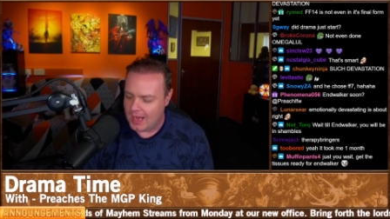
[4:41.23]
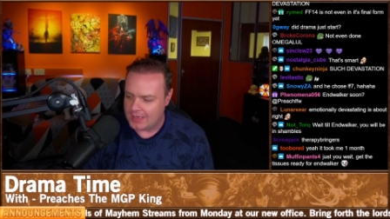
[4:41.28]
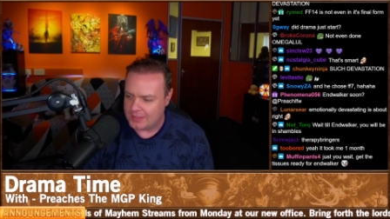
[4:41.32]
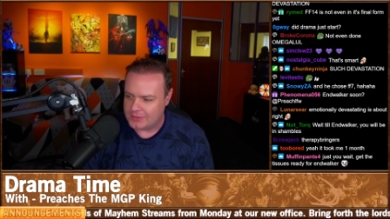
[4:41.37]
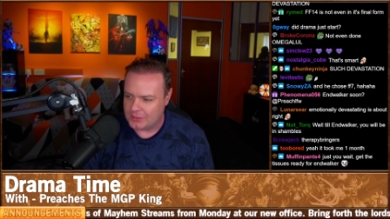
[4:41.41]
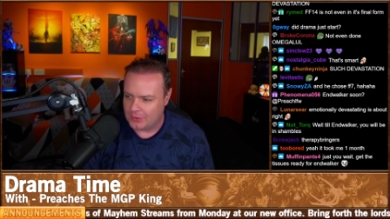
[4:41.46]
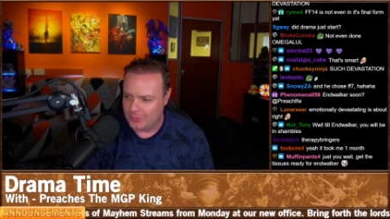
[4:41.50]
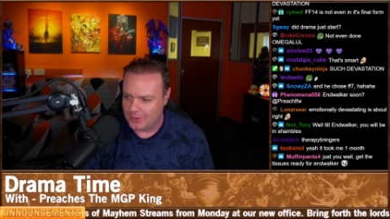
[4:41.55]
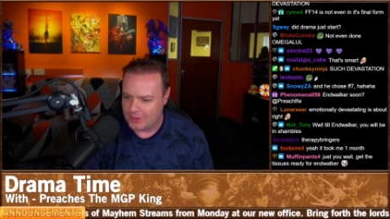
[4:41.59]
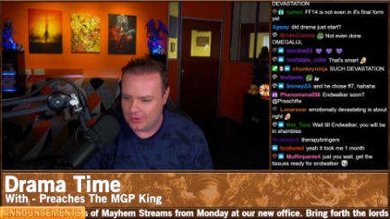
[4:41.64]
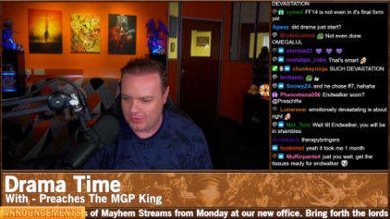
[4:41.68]

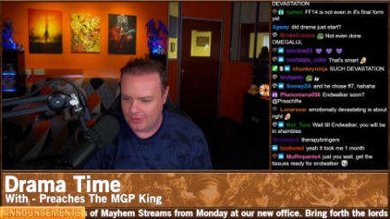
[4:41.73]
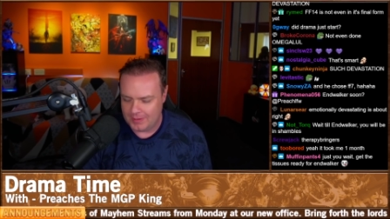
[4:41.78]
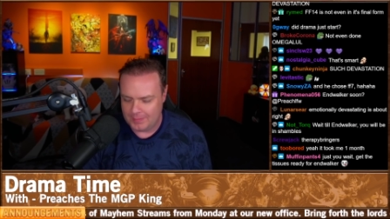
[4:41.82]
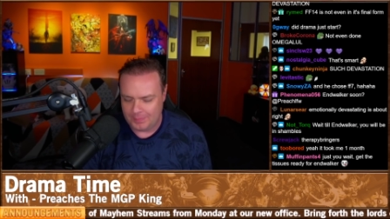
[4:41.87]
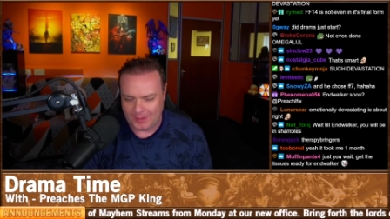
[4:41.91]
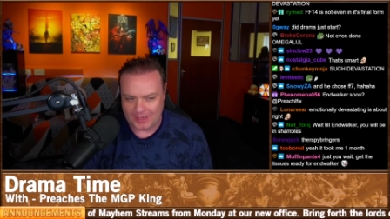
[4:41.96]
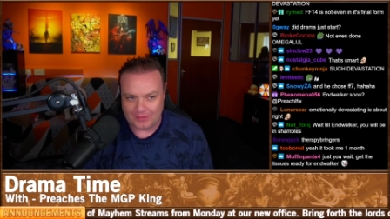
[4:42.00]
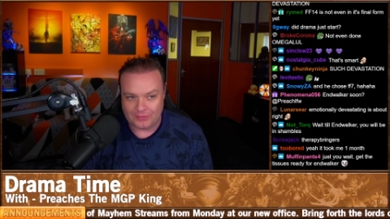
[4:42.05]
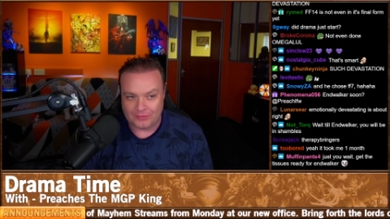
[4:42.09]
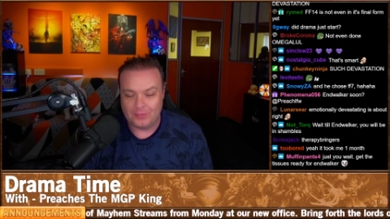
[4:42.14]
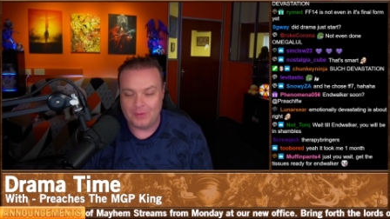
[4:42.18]
So we're currently
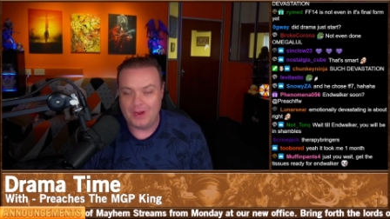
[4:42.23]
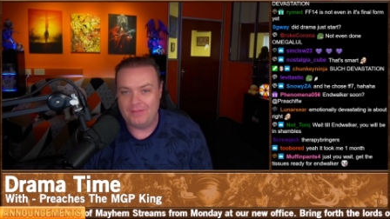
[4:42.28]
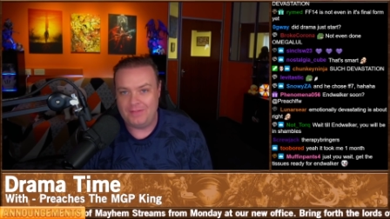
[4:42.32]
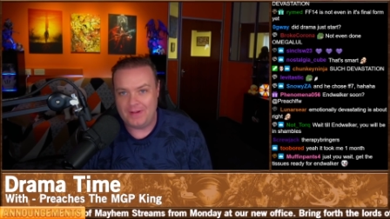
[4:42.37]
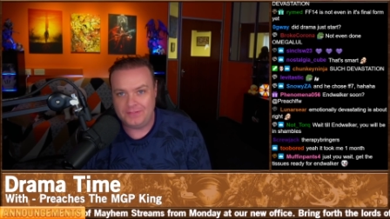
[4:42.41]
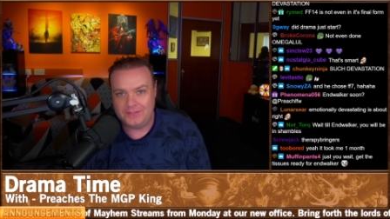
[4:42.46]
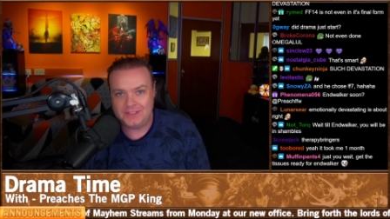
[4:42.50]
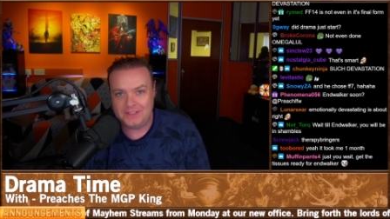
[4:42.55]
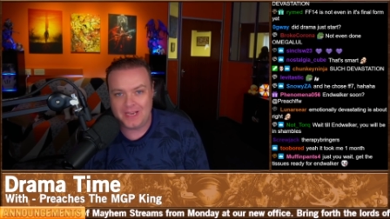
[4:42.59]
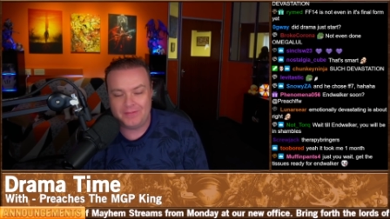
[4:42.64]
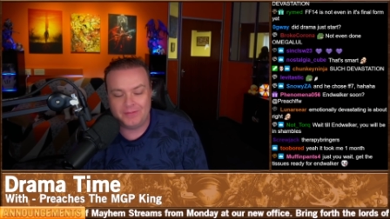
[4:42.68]
playing through
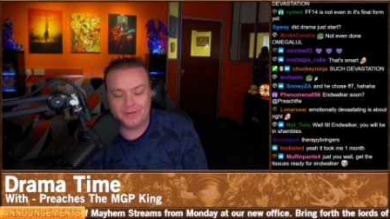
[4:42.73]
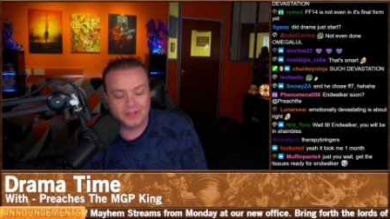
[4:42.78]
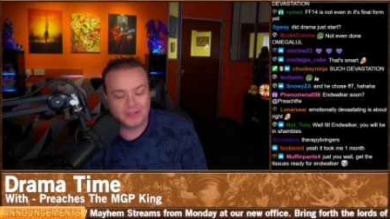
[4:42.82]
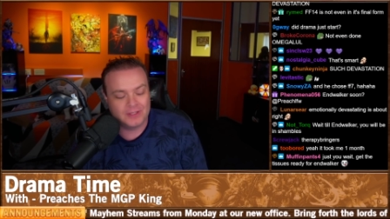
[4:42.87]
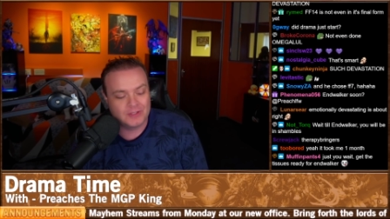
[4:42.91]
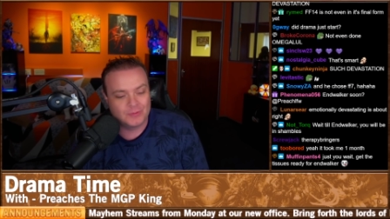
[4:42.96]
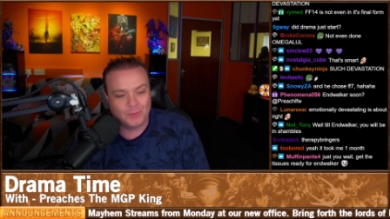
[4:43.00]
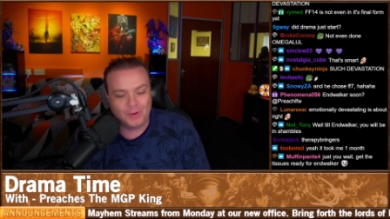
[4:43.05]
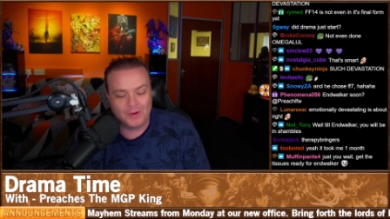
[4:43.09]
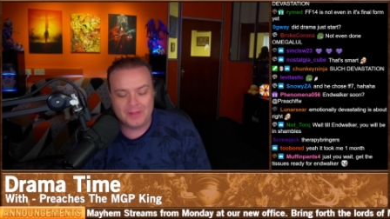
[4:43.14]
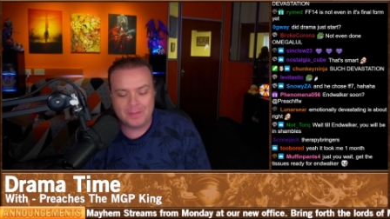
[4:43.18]
FF7,
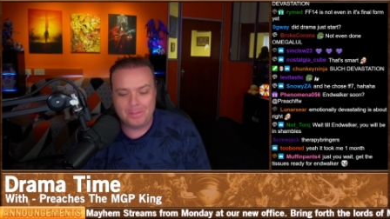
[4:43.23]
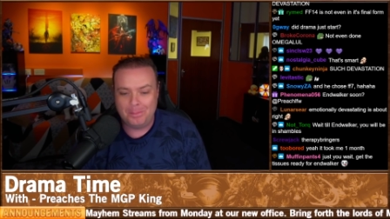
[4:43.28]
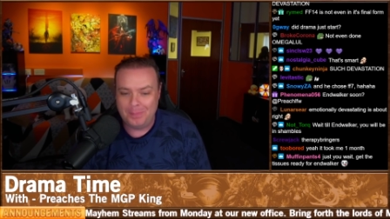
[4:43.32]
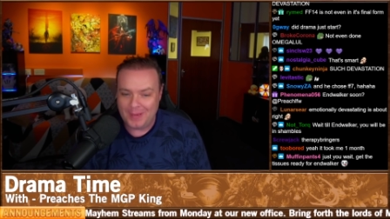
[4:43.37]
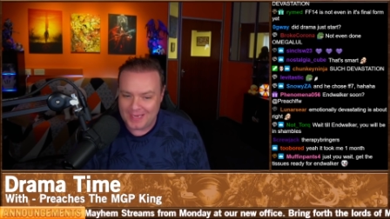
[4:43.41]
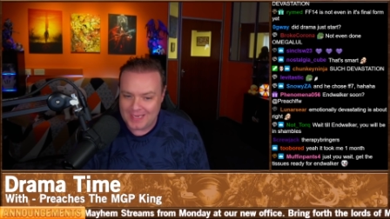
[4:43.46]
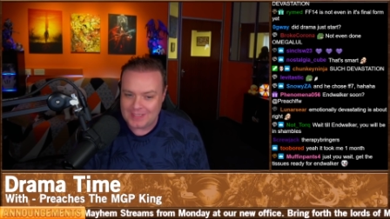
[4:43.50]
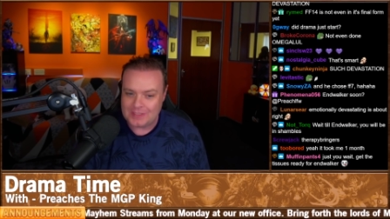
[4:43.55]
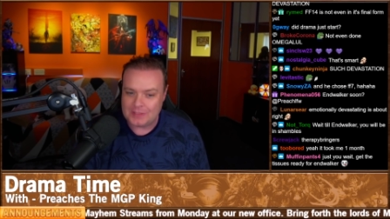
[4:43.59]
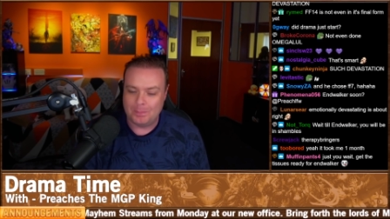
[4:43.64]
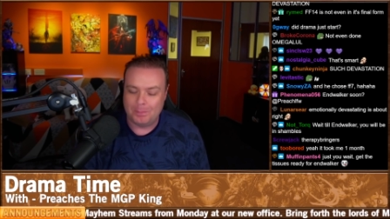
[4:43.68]
because one of the
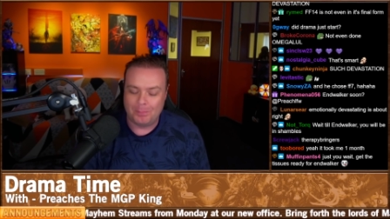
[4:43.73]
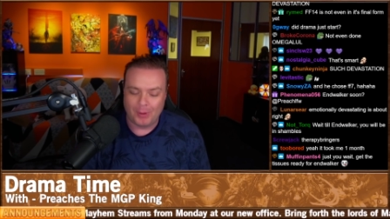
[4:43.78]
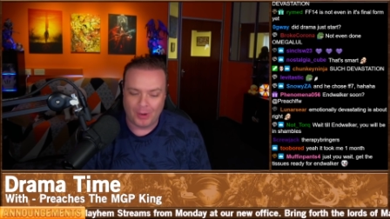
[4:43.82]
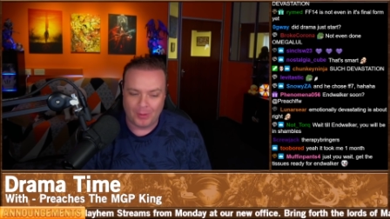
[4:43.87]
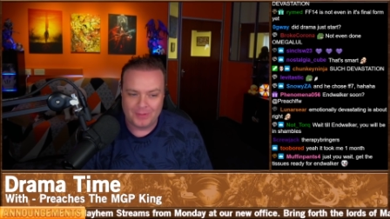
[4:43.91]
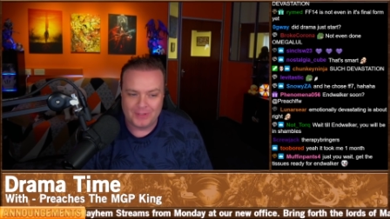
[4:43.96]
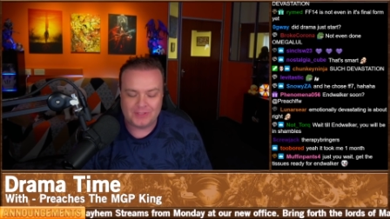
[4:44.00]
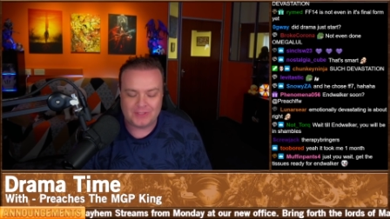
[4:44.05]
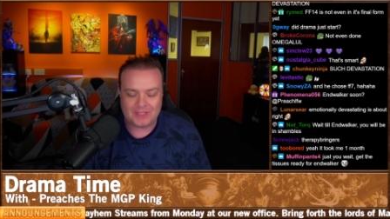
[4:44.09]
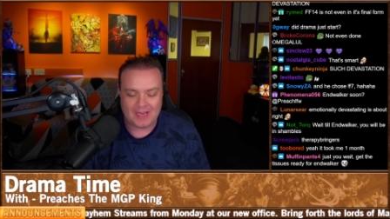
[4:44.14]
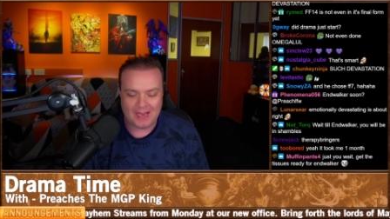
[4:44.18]
biggest
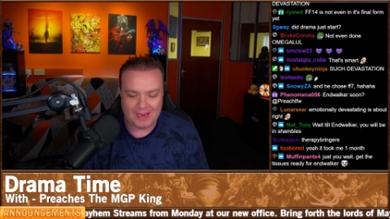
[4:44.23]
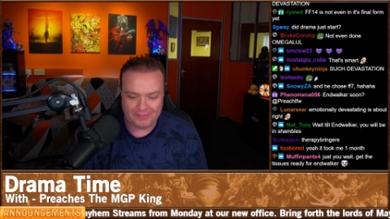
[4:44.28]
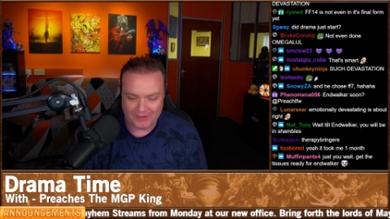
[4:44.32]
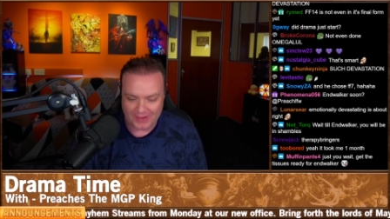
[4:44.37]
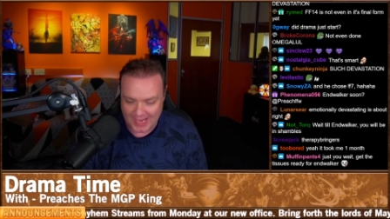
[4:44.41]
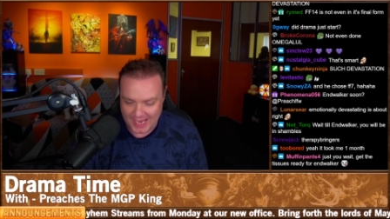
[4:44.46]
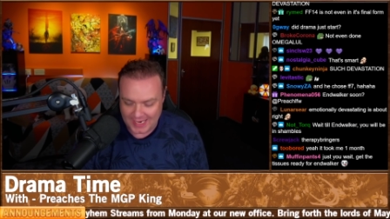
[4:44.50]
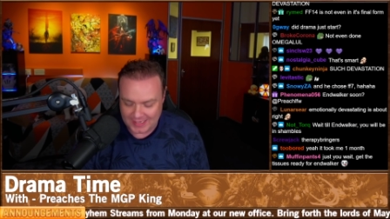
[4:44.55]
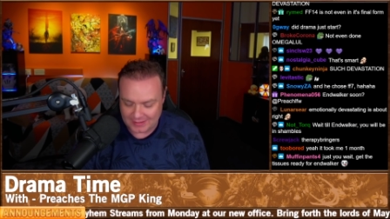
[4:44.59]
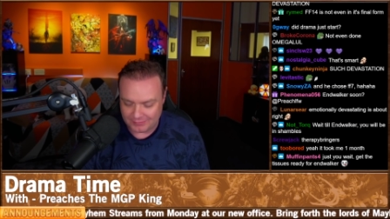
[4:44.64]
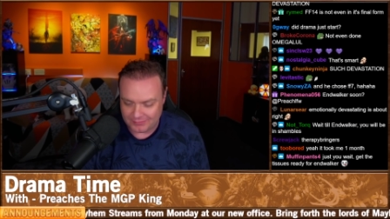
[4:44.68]
bummers I've
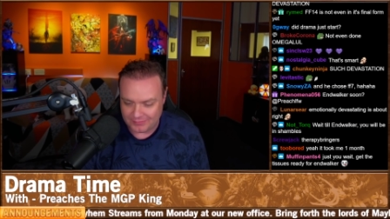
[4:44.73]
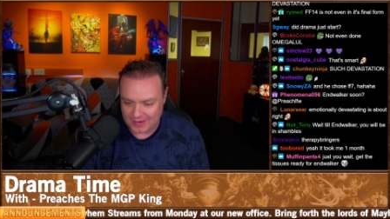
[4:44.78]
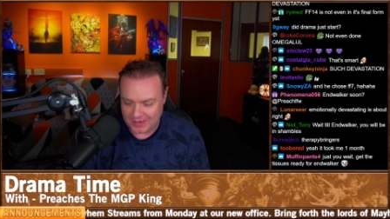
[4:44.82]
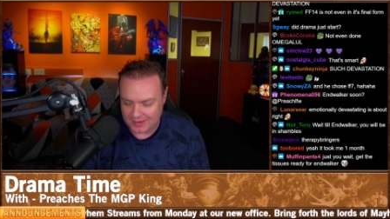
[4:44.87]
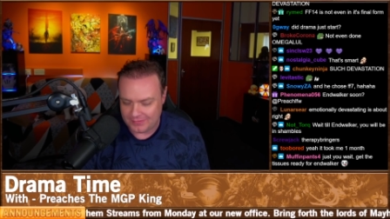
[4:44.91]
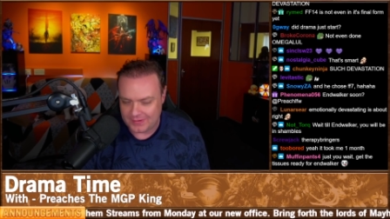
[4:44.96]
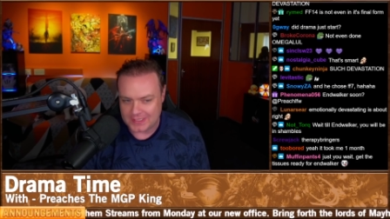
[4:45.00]
had in Final